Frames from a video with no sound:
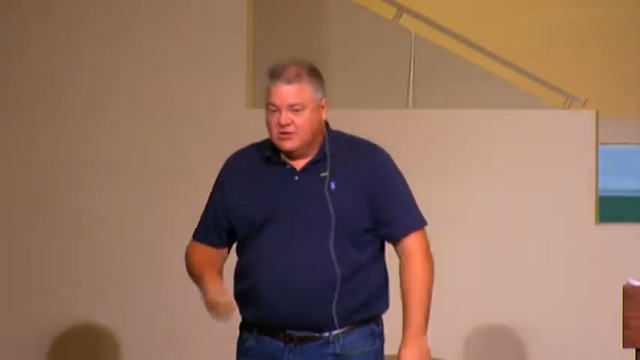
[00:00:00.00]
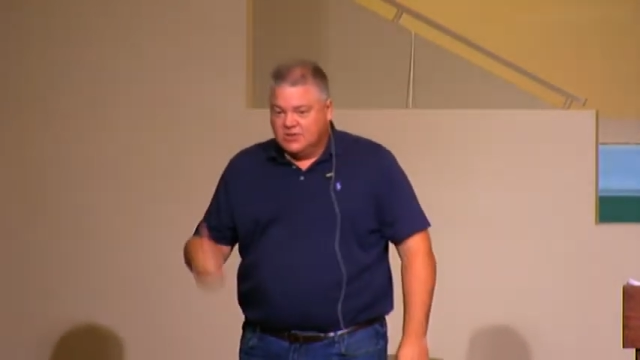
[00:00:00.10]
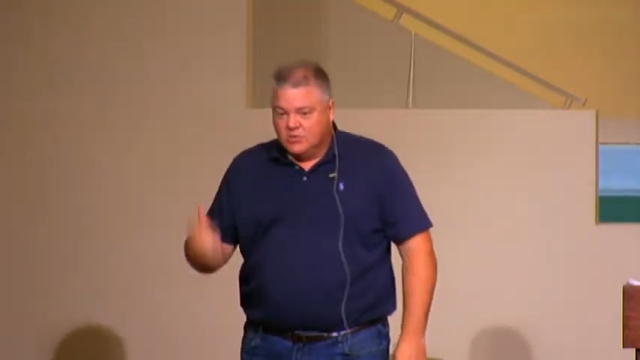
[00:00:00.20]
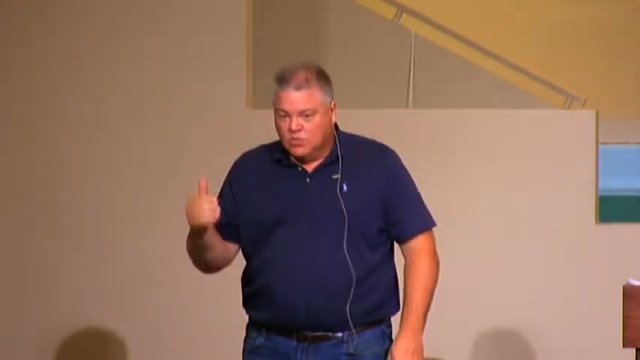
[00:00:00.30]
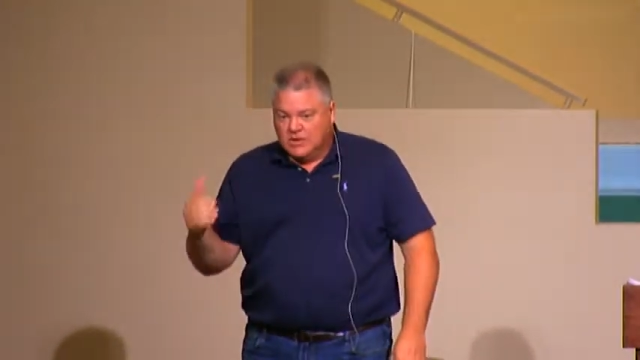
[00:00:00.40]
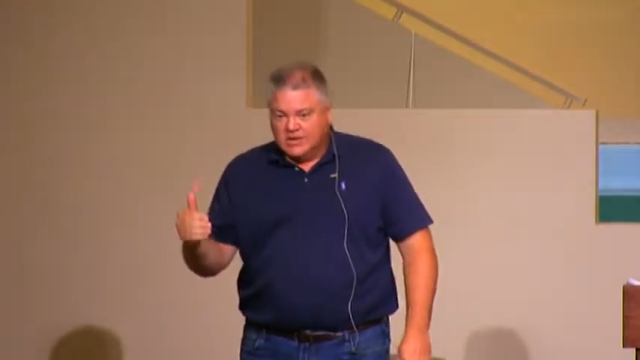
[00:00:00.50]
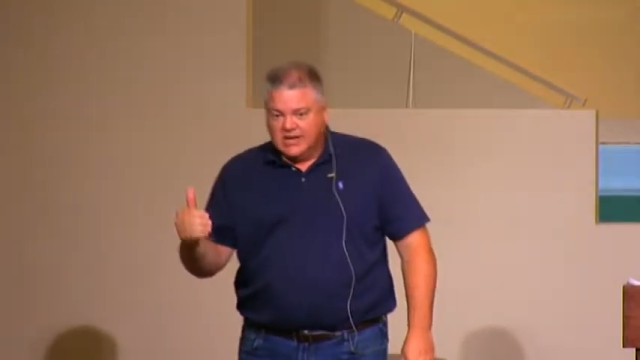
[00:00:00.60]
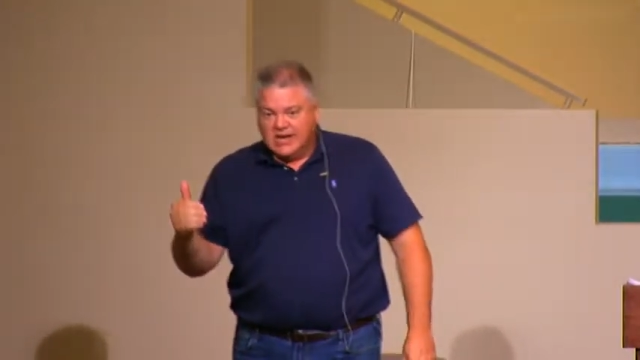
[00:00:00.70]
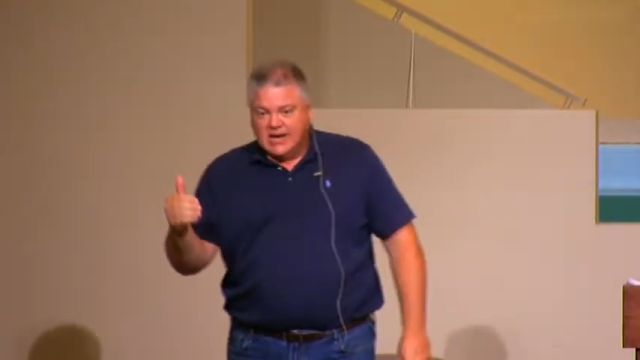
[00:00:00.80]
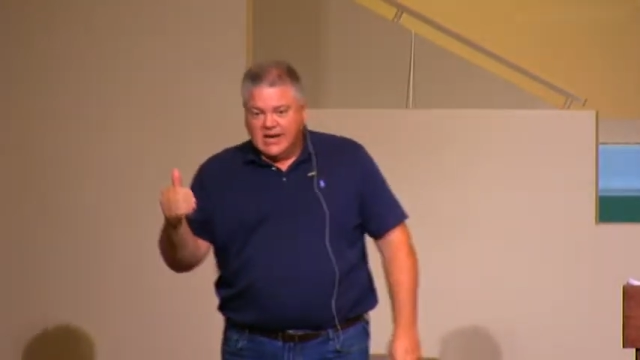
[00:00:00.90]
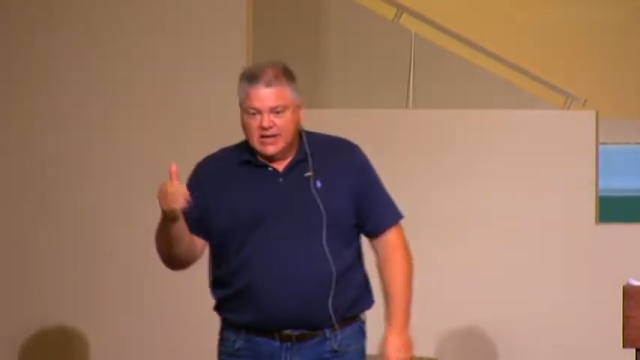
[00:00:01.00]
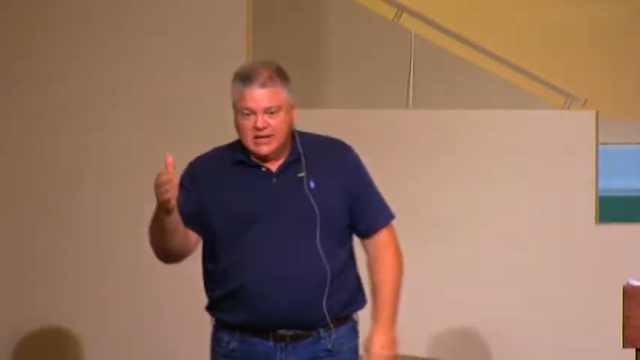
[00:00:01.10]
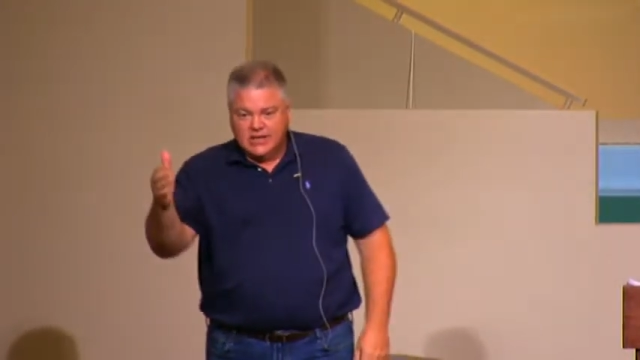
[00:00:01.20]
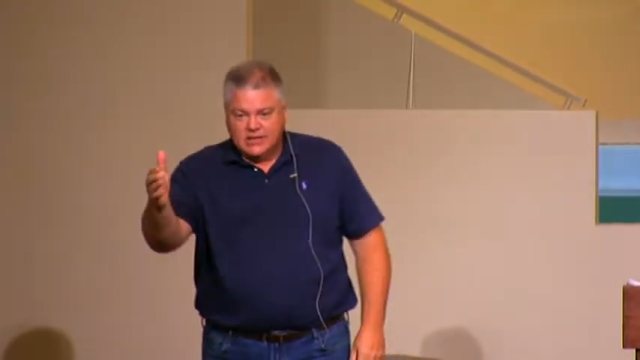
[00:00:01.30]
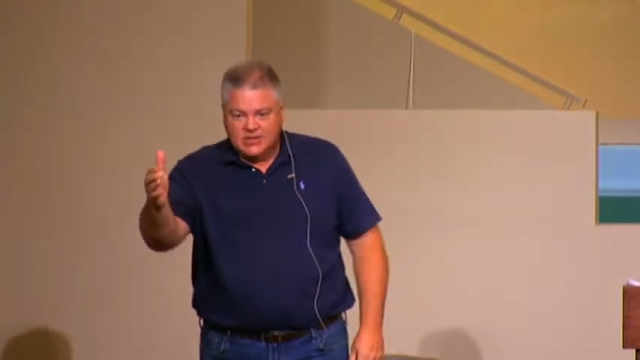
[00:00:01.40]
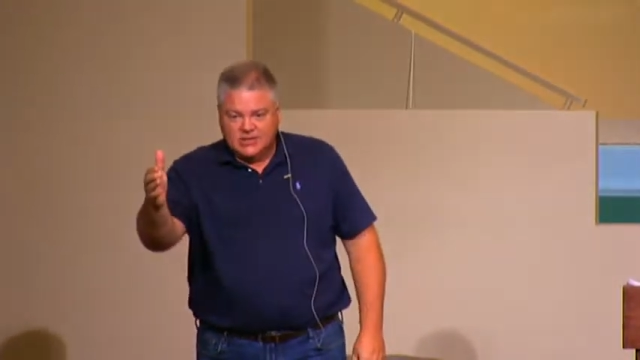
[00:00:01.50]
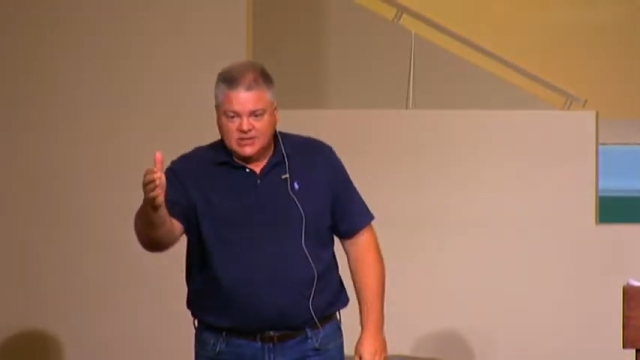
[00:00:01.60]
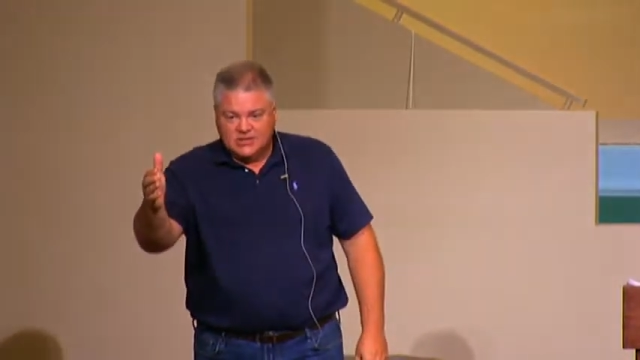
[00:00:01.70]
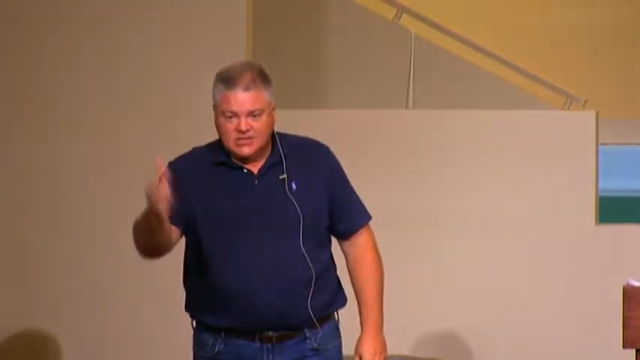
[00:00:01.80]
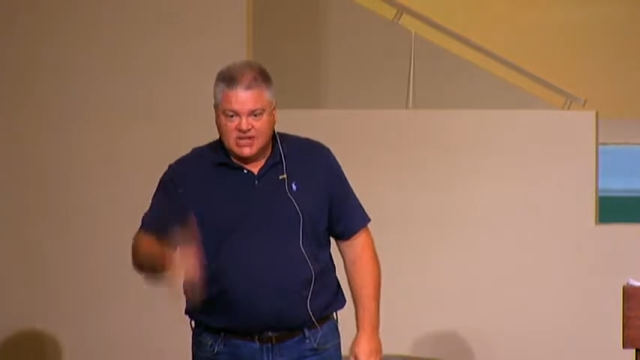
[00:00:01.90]
and 1 guy
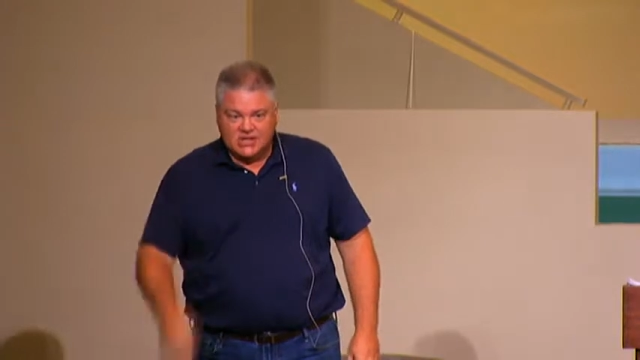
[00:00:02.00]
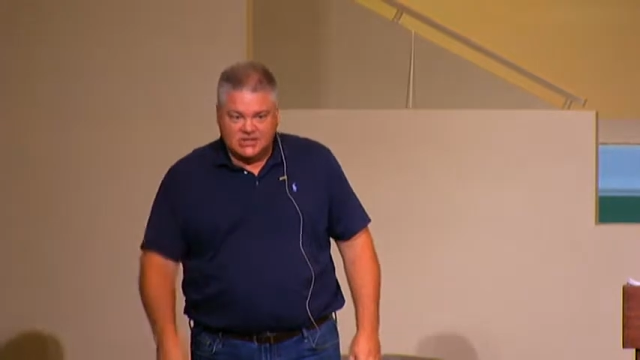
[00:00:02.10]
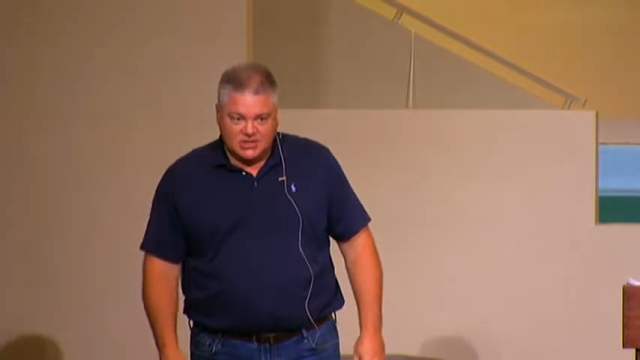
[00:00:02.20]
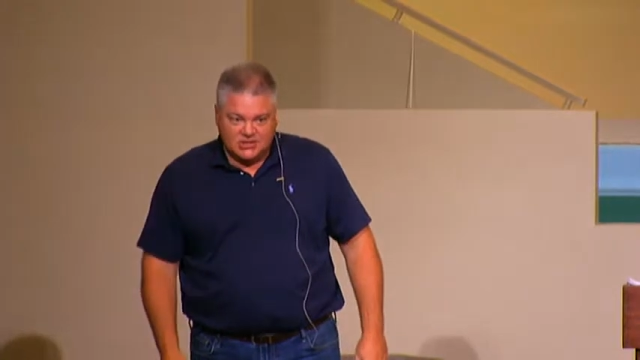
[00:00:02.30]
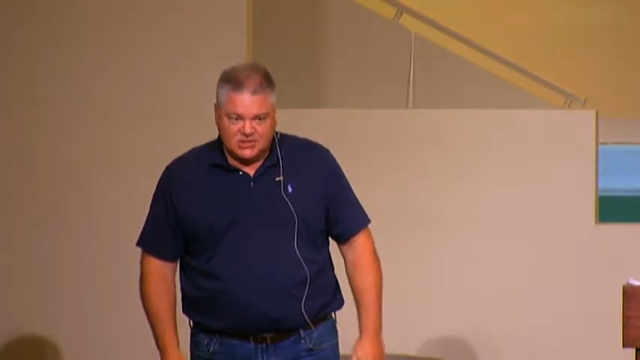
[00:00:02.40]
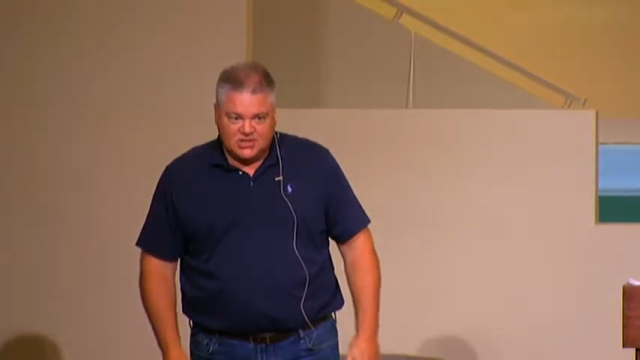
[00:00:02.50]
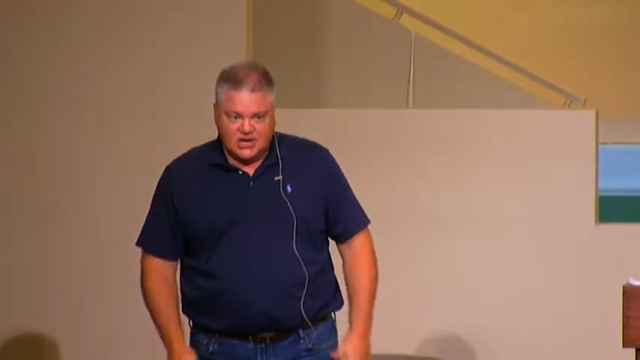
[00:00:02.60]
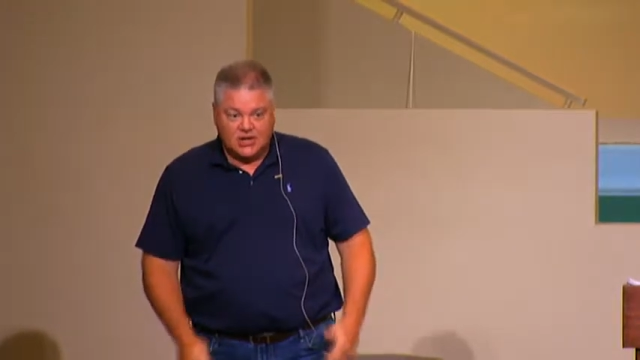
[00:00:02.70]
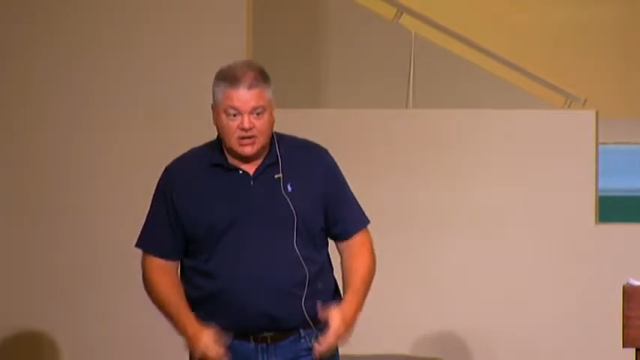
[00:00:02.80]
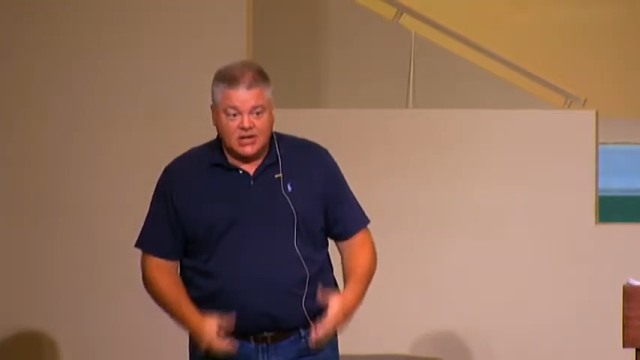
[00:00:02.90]
stays in his chair.